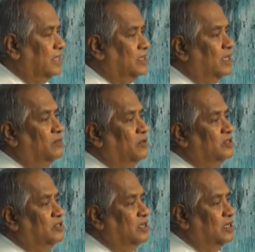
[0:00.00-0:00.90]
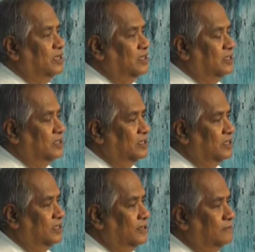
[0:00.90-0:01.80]
There was a
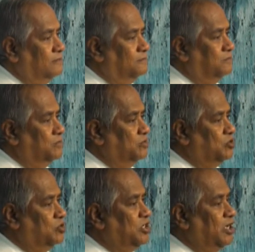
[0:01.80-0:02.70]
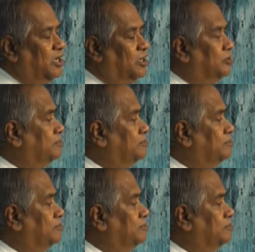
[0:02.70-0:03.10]
chair.